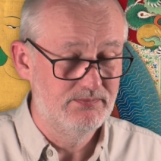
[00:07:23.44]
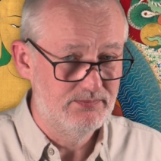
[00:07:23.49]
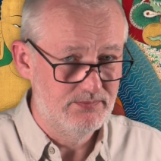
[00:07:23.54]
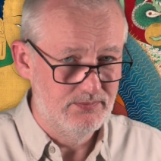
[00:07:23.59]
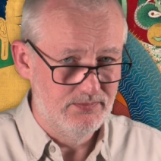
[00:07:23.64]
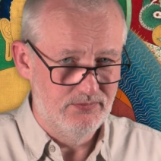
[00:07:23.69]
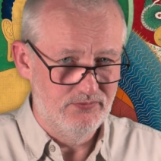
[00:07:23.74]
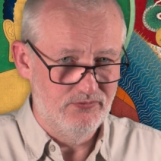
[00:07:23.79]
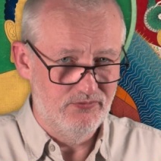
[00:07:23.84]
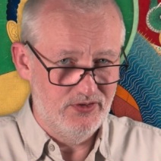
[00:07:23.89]

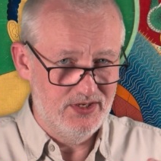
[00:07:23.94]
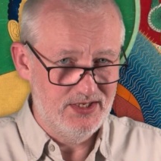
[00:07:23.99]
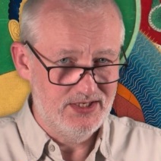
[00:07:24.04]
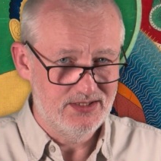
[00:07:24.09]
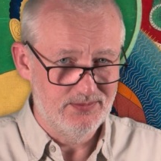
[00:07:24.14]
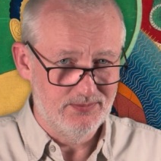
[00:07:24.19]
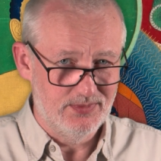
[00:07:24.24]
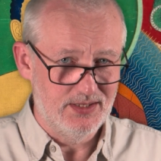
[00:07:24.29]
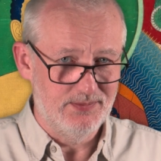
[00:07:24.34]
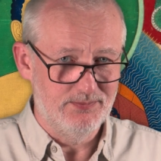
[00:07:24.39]

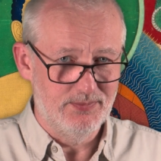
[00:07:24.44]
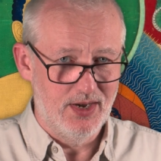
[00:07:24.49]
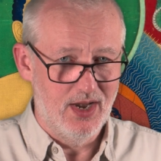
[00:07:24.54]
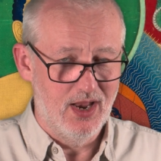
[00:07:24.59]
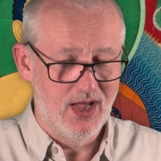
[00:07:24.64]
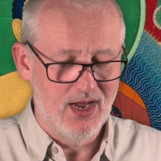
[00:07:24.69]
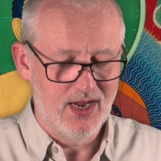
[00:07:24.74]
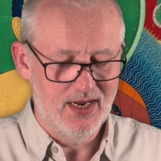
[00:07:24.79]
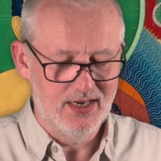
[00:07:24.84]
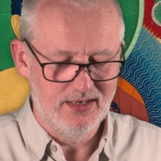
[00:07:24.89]
reasonably
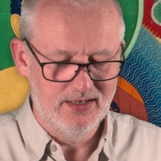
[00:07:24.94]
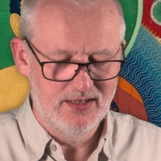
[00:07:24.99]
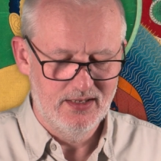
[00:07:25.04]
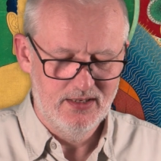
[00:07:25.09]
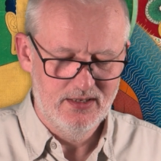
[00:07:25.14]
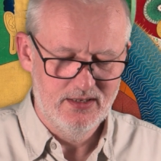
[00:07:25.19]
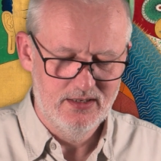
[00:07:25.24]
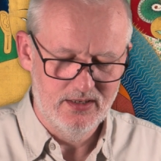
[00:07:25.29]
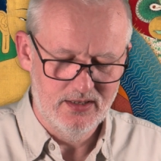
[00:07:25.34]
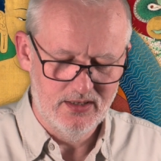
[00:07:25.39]
benign
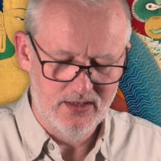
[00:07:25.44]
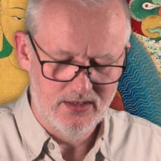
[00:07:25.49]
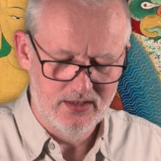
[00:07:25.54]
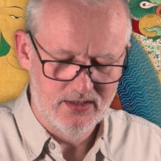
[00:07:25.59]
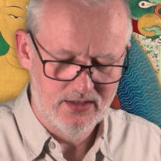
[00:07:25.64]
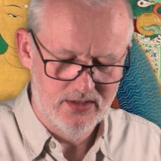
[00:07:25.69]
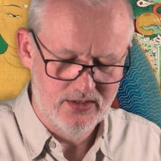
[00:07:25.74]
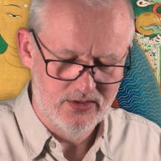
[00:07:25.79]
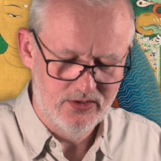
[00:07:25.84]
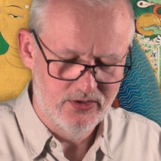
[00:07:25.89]

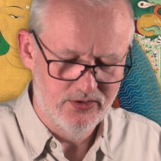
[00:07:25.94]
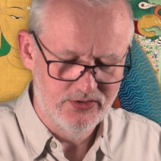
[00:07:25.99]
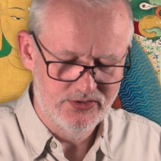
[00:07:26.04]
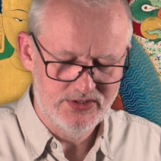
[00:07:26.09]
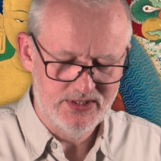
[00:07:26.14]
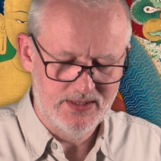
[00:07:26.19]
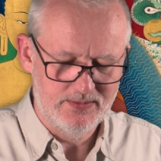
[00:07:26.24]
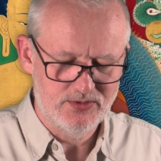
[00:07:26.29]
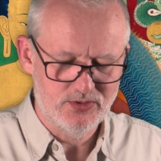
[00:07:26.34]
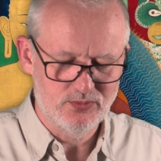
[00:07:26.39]

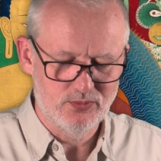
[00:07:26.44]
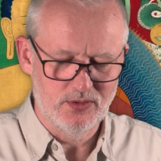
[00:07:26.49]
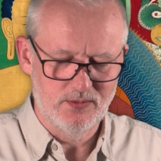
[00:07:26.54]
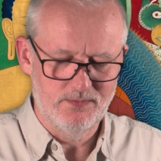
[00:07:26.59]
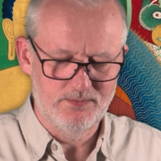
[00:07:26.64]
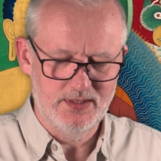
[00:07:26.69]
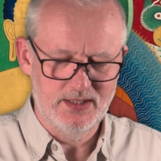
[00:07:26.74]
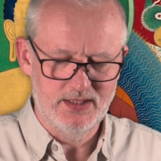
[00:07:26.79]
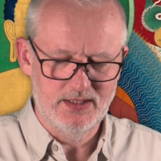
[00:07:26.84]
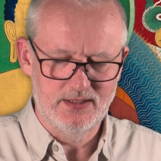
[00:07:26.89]
concepts will
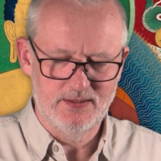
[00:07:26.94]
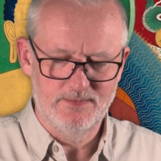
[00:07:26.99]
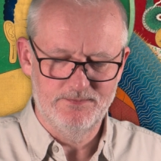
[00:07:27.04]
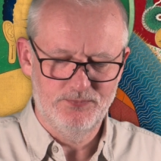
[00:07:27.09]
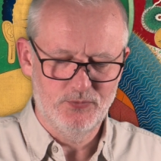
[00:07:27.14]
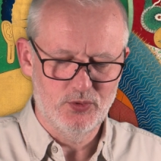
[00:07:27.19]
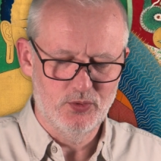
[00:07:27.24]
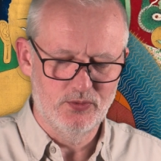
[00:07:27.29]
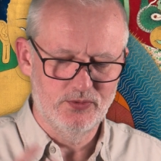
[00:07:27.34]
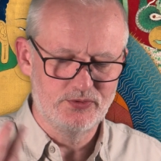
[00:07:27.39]
be
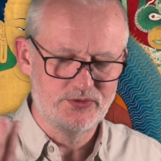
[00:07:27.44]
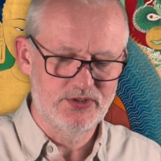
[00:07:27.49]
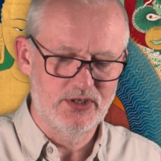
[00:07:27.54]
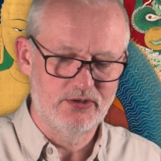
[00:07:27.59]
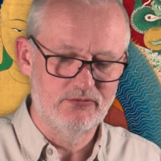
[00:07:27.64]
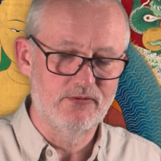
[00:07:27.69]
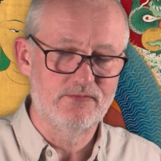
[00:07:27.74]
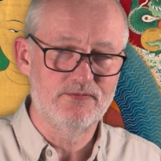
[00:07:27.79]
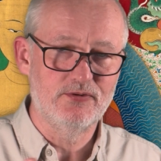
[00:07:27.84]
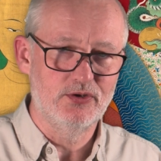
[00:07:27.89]
also
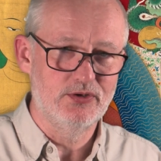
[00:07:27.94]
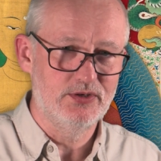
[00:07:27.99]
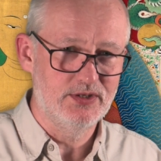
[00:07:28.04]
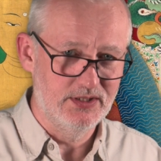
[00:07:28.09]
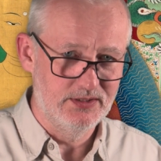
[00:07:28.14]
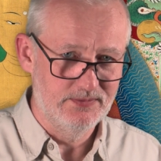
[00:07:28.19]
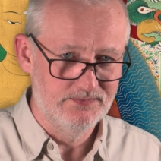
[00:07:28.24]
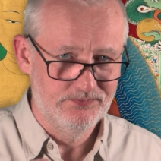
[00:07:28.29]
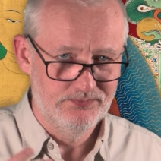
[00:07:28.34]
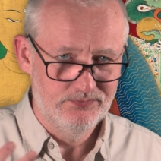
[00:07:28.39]

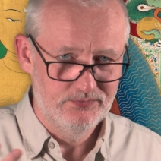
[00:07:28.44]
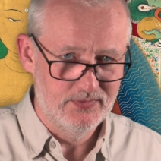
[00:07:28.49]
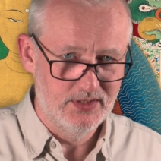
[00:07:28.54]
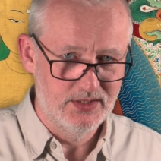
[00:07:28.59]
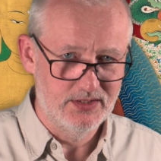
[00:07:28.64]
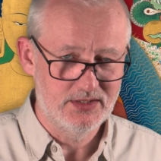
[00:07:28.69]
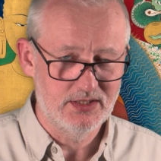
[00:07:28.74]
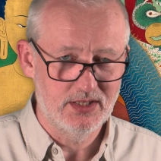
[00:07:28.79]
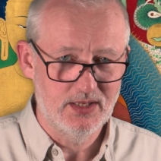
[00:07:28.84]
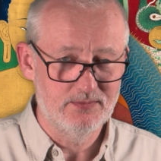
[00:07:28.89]
refuted
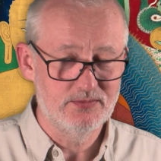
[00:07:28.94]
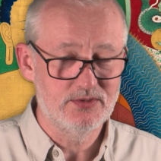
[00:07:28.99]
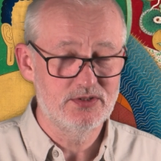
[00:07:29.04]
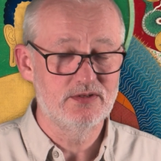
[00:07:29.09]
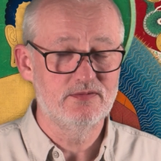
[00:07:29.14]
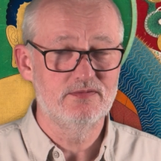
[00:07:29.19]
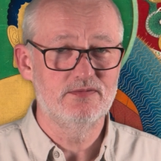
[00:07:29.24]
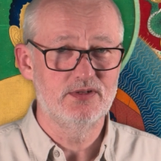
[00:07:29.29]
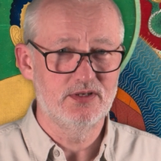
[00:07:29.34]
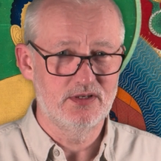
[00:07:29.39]
in terms
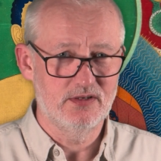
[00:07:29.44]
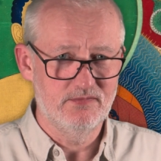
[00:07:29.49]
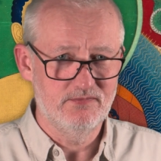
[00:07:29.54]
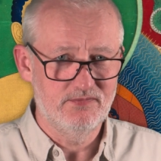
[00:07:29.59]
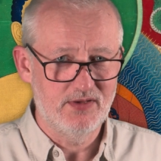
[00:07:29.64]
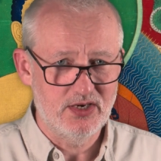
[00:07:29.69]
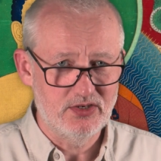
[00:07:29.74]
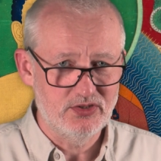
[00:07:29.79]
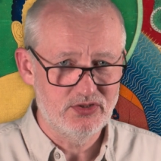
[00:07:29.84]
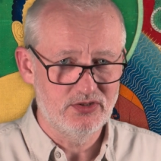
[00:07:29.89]
of the
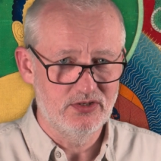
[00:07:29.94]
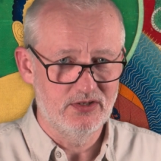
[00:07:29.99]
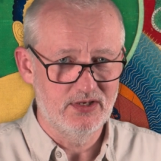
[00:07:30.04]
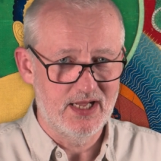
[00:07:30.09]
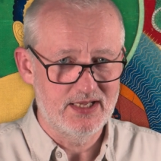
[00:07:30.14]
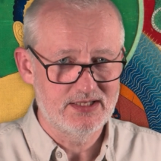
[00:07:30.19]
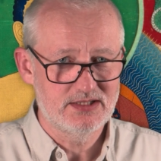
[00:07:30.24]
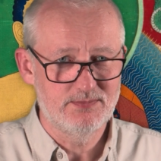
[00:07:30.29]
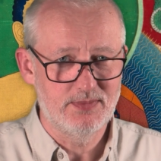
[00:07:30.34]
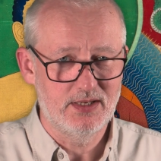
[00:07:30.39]
conventional
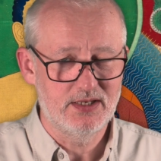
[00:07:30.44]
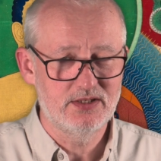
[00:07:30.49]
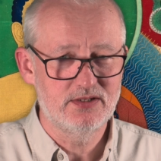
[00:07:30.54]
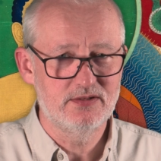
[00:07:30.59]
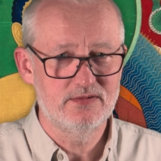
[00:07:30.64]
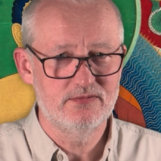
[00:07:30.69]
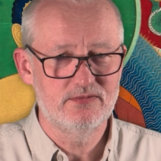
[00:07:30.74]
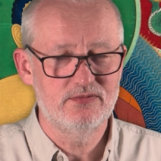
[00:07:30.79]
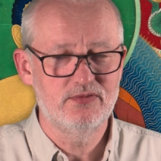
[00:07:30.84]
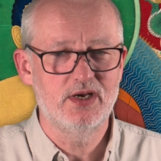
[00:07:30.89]
aspect
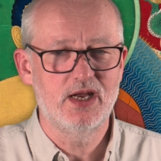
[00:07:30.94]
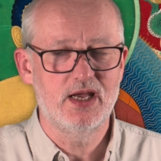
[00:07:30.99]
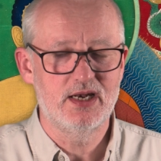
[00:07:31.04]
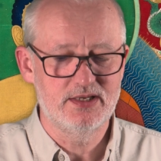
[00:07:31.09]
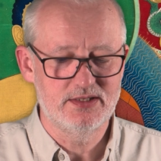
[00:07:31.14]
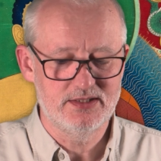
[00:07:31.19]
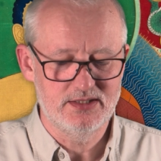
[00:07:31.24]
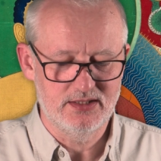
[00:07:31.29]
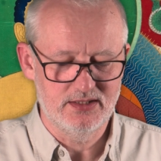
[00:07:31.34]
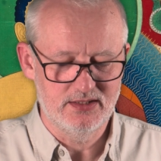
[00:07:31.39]
of
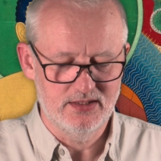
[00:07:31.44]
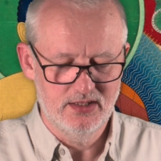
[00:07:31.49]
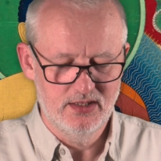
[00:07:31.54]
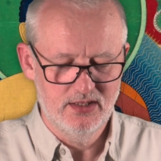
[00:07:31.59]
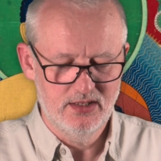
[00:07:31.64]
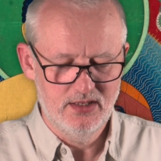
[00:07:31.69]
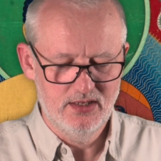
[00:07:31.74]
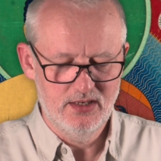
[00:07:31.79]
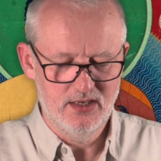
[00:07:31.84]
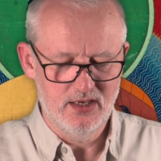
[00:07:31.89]
reality.
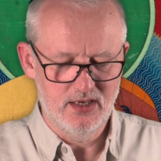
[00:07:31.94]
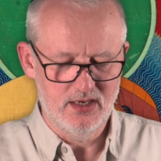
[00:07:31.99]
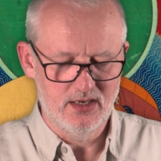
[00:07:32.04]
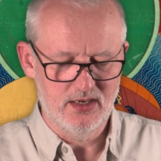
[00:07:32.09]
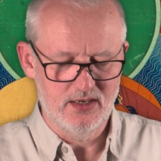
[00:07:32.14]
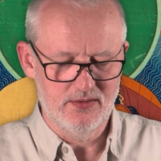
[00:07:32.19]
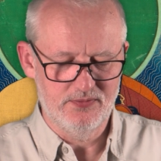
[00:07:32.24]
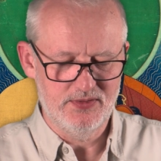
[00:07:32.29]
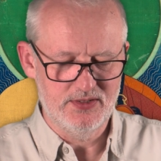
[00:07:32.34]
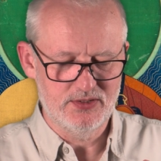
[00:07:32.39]

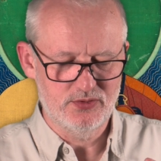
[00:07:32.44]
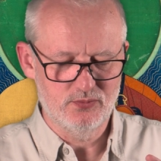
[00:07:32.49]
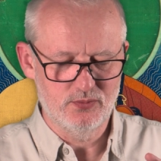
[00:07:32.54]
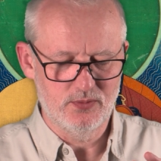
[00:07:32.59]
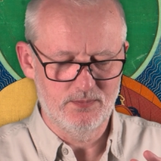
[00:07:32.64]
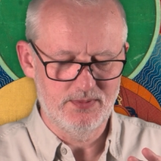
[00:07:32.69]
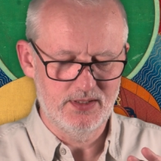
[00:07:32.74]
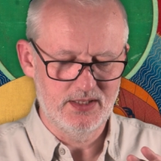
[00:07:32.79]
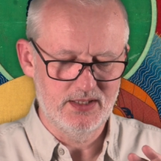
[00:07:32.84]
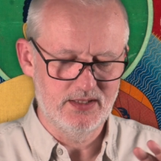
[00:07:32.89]
This
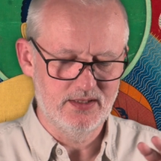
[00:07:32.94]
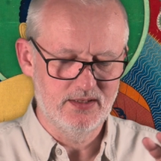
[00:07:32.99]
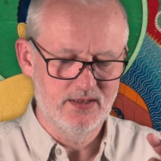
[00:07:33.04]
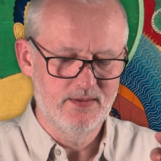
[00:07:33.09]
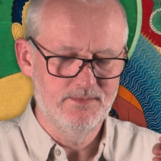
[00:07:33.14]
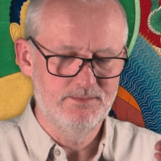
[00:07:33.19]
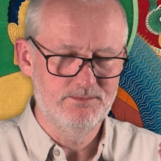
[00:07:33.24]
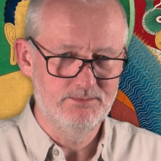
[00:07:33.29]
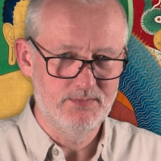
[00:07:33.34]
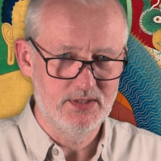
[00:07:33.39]
would be
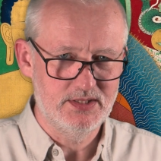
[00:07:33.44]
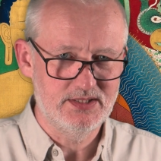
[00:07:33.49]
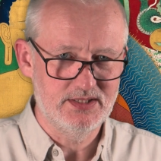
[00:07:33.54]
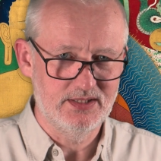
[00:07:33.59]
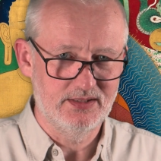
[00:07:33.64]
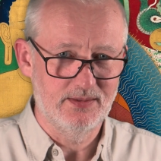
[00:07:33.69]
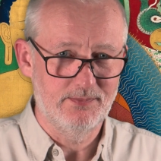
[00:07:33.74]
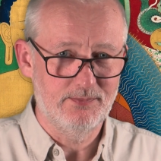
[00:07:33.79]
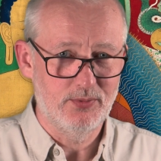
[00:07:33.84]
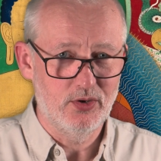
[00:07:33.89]

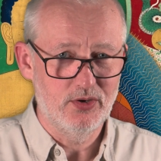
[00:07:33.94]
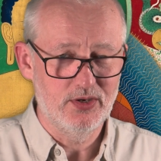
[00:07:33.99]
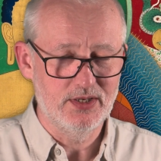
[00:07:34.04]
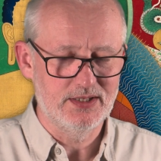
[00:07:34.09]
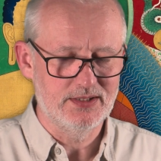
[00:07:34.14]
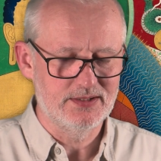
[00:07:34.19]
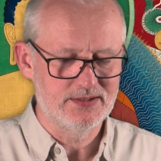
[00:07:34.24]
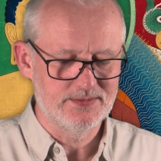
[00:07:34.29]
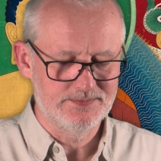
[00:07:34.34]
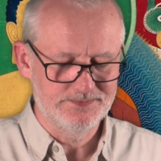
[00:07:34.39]
missing the
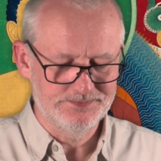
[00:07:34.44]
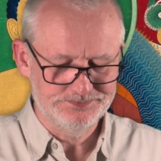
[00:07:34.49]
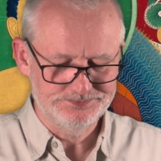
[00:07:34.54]
point.